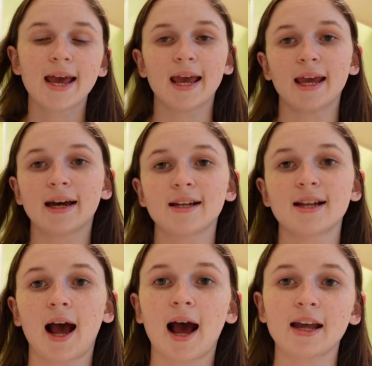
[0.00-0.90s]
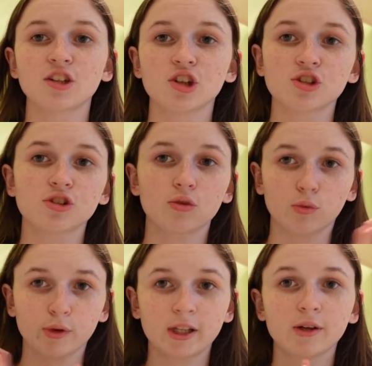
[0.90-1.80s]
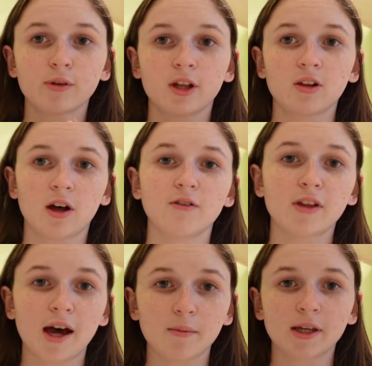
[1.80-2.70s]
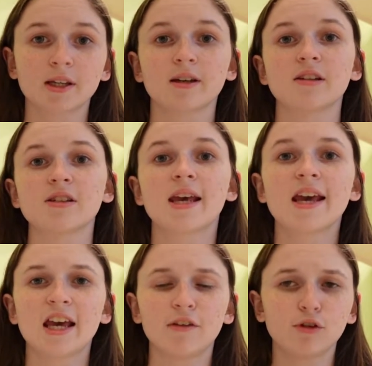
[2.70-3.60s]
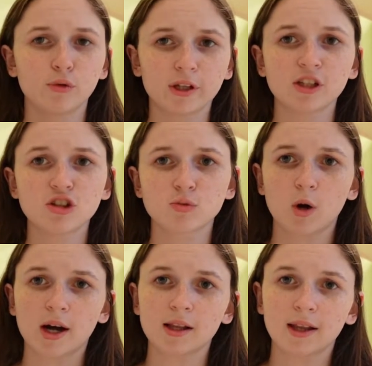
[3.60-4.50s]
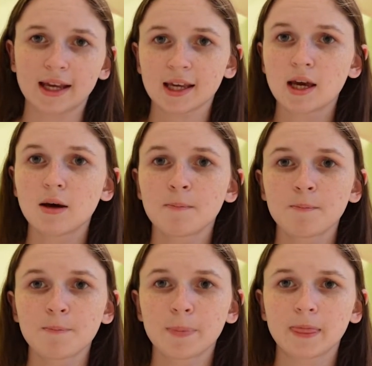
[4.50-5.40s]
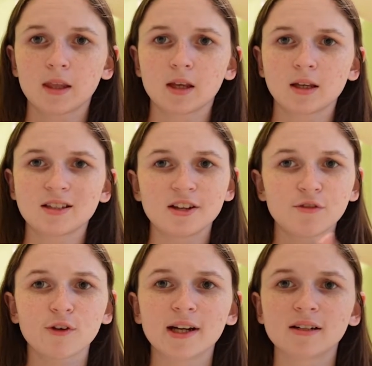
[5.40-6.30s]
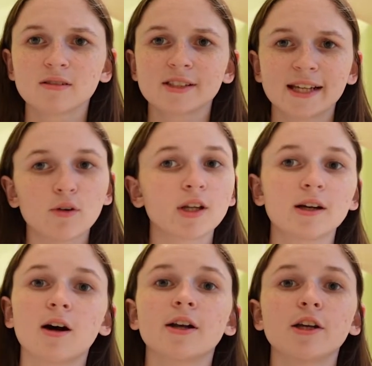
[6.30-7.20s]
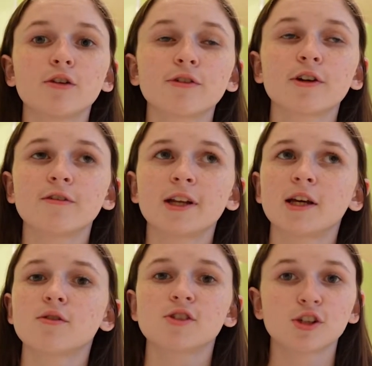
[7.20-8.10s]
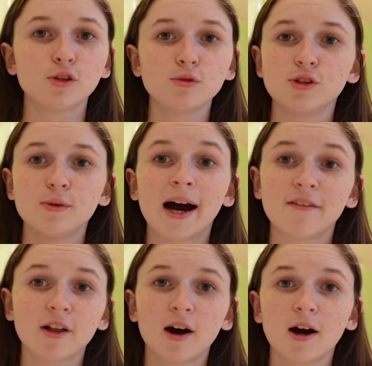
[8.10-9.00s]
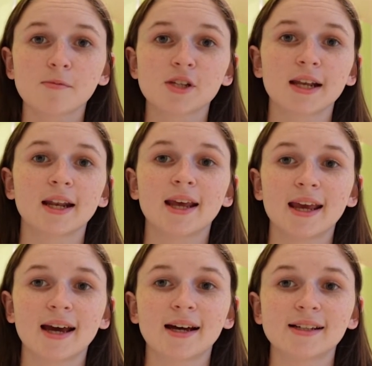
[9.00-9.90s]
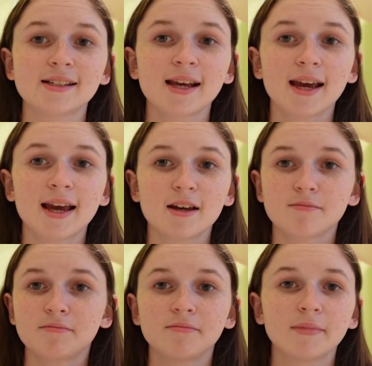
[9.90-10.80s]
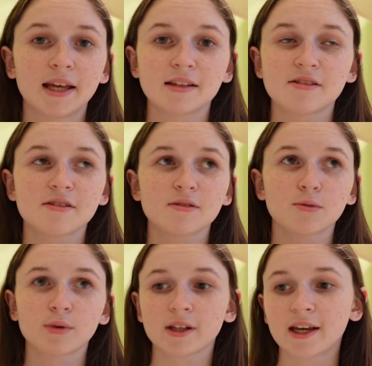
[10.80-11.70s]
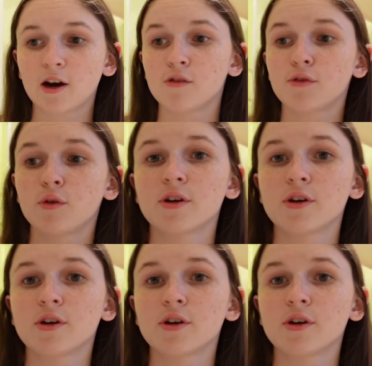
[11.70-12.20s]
and I just really love that because if you really just want like different sounding audio for your videos, you do have that option, and it's really helpful,